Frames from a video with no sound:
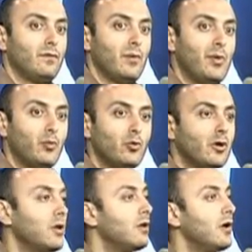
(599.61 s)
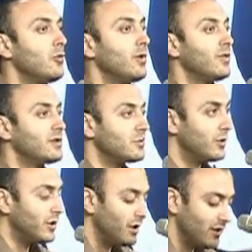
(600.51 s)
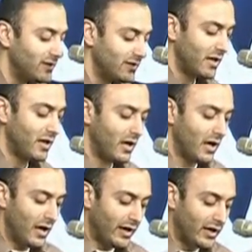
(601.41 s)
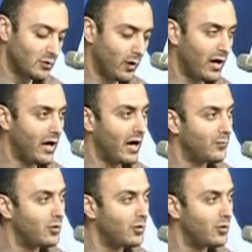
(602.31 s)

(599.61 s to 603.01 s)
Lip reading: the people we don't get along with. He says, we're here to stay. And that's why I'm